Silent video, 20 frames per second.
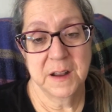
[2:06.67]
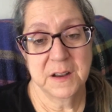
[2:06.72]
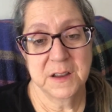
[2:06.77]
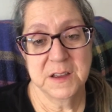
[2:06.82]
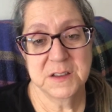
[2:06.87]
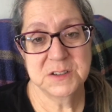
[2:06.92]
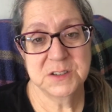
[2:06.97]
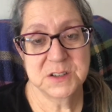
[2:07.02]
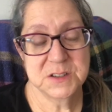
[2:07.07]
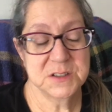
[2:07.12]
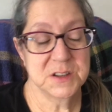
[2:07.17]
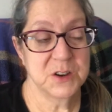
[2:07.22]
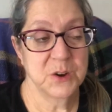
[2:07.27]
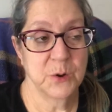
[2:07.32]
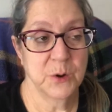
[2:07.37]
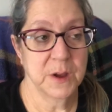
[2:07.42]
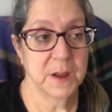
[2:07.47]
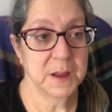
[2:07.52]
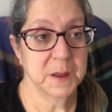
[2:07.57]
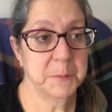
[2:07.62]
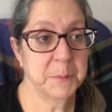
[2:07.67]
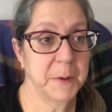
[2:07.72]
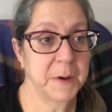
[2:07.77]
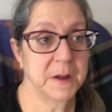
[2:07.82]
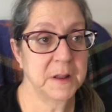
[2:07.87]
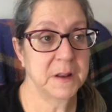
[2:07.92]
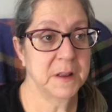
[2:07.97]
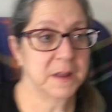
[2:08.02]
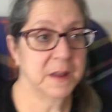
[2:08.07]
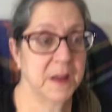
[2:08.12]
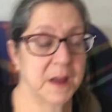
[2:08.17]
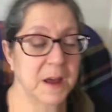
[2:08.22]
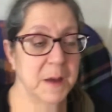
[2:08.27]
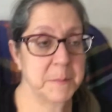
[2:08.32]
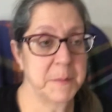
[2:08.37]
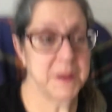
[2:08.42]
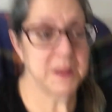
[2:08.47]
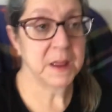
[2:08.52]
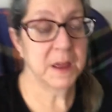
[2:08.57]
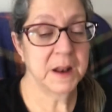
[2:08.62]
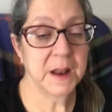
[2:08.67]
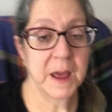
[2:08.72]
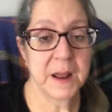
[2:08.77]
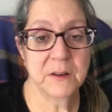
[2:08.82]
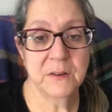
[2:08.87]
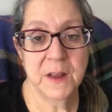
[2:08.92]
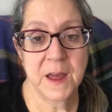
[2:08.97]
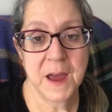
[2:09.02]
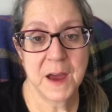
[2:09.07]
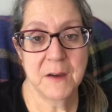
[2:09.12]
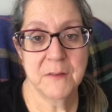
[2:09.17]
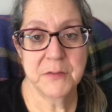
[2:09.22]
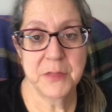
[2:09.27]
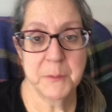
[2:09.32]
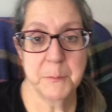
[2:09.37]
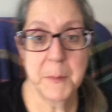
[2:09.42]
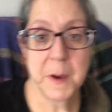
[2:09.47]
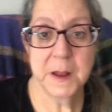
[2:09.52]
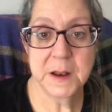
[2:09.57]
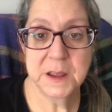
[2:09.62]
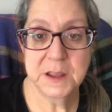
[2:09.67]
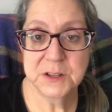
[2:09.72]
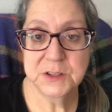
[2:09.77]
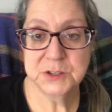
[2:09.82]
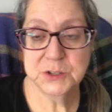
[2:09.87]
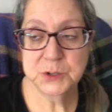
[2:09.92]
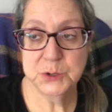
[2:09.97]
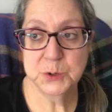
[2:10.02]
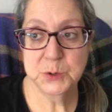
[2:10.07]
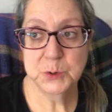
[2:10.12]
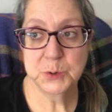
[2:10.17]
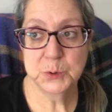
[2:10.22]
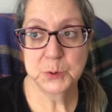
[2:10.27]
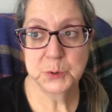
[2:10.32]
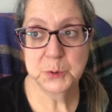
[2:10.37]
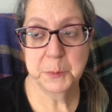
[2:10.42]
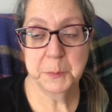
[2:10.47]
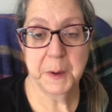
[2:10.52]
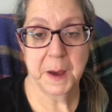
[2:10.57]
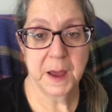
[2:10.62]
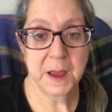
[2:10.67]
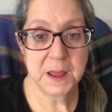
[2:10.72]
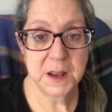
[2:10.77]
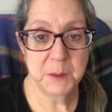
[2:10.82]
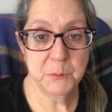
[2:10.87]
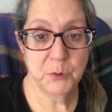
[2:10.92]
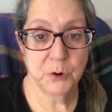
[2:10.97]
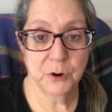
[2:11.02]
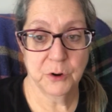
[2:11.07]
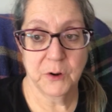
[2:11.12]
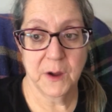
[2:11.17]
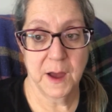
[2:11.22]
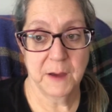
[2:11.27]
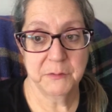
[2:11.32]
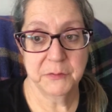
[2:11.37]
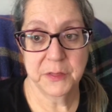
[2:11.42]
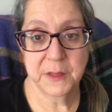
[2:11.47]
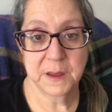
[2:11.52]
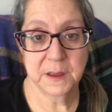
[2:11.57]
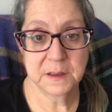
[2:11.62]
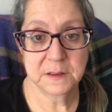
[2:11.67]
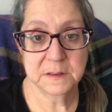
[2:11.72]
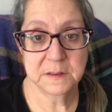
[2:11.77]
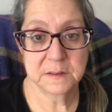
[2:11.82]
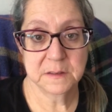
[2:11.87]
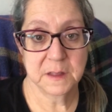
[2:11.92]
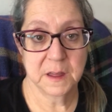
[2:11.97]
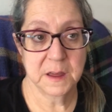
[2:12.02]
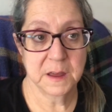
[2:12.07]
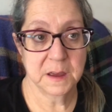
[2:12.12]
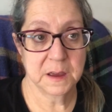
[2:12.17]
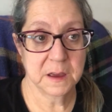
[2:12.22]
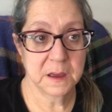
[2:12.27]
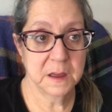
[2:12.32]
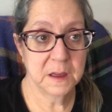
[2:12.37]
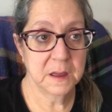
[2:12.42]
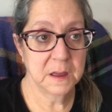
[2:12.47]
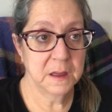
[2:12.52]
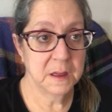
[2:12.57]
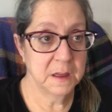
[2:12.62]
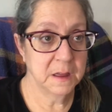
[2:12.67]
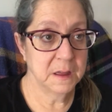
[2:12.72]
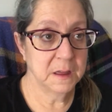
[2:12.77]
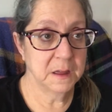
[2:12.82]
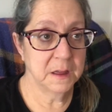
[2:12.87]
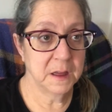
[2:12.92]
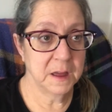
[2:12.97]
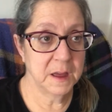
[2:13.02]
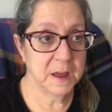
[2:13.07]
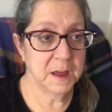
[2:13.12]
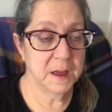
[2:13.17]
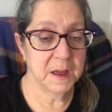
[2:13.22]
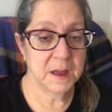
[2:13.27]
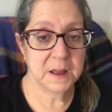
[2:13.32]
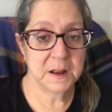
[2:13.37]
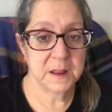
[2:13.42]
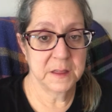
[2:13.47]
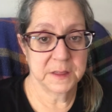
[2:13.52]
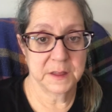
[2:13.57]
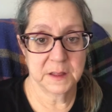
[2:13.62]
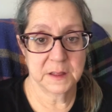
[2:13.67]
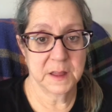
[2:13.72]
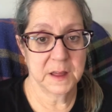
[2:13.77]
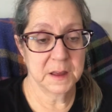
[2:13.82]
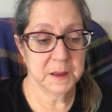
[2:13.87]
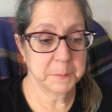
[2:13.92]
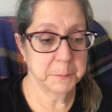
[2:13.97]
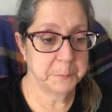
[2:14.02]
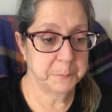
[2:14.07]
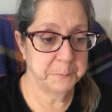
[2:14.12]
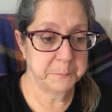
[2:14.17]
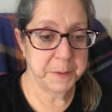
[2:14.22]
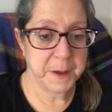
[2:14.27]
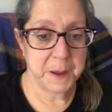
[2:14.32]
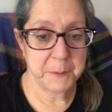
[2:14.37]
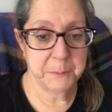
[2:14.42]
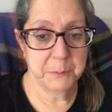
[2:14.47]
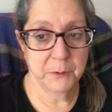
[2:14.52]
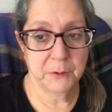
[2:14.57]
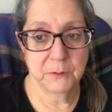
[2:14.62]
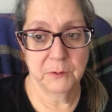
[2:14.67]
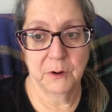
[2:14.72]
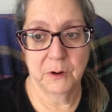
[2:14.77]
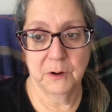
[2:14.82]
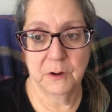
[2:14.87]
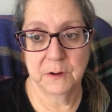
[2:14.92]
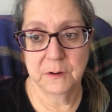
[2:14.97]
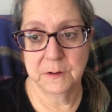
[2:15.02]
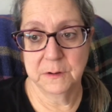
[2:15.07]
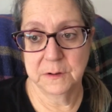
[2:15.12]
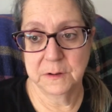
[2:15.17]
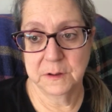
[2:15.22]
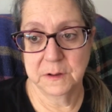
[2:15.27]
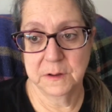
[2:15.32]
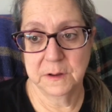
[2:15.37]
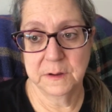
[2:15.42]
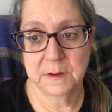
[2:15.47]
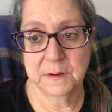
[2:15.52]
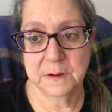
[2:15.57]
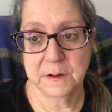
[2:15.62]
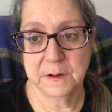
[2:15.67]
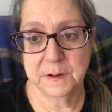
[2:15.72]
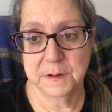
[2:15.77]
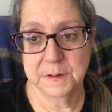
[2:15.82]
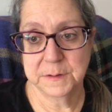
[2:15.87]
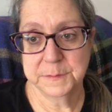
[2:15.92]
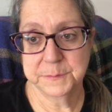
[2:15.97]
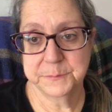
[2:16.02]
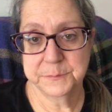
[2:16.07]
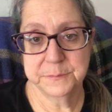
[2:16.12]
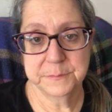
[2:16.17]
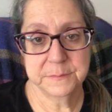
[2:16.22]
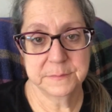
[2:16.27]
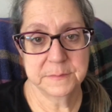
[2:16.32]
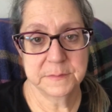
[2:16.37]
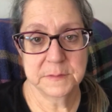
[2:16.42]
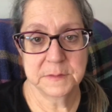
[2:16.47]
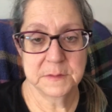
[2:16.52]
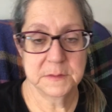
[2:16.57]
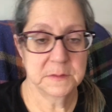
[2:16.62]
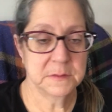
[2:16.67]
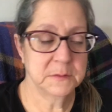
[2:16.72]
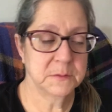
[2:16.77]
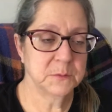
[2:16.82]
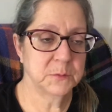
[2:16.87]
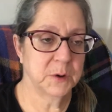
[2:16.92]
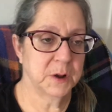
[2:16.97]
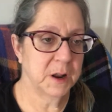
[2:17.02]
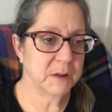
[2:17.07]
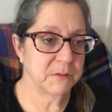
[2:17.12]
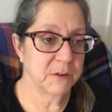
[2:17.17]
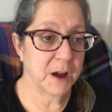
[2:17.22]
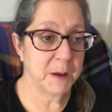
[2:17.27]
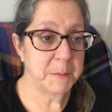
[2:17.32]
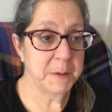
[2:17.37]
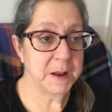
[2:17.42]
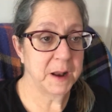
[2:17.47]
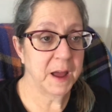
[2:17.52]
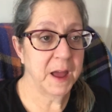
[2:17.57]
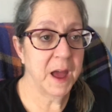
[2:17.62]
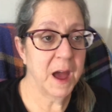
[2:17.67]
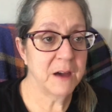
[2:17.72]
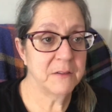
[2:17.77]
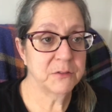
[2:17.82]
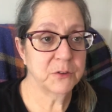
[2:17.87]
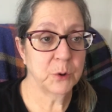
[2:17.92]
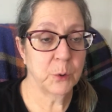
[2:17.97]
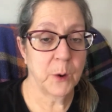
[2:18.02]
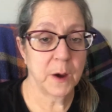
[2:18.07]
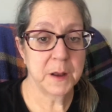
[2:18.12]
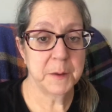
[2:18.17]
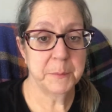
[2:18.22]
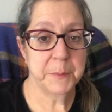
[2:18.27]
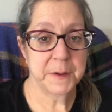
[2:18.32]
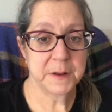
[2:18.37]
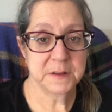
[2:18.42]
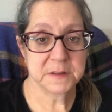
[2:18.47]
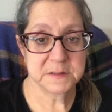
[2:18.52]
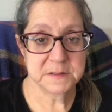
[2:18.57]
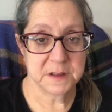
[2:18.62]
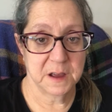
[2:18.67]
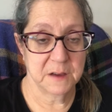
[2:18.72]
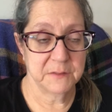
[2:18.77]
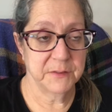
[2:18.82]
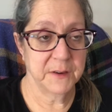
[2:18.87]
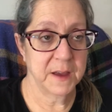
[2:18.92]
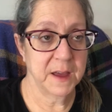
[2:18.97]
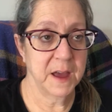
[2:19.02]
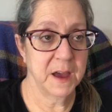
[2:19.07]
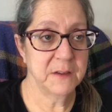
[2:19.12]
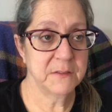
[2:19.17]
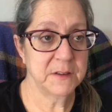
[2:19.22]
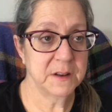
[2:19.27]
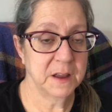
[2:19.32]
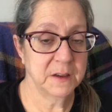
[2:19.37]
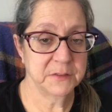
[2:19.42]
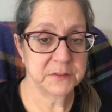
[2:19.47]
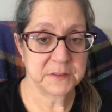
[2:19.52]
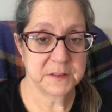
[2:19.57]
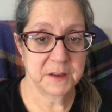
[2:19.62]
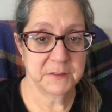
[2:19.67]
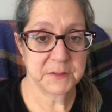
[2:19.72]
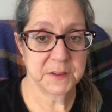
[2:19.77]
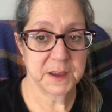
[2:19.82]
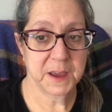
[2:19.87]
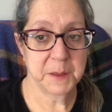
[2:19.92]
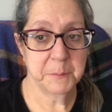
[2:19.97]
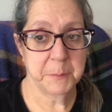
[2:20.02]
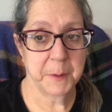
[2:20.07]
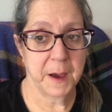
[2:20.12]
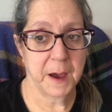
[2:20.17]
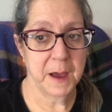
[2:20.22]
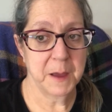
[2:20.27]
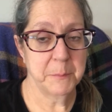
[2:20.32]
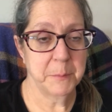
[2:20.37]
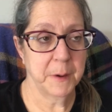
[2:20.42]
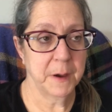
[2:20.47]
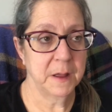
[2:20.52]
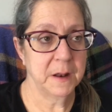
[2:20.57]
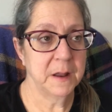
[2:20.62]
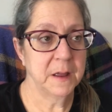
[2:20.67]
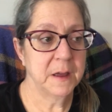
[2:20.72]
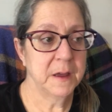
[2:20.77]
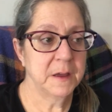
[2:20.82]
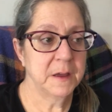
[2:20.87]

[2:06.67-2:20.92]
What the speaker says: it's just annoying. But I mean, and I don't have the money to buy any more craft things, like anything, like paper or whatever. I mean, I have quite a bit of stuff. I have enough stuff to get by, but